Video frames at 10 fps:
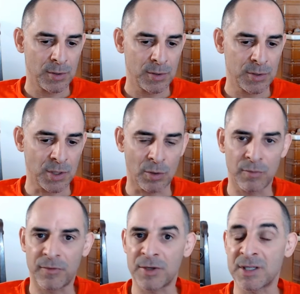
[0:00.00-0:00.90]
So,
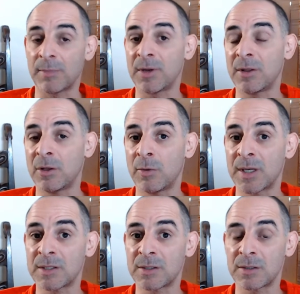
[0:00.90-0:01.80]
for example, in the
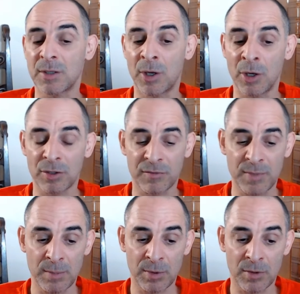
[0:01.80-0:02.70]
US, a lot of
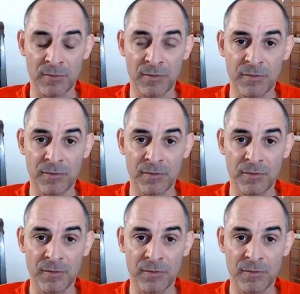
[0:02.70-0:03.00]
people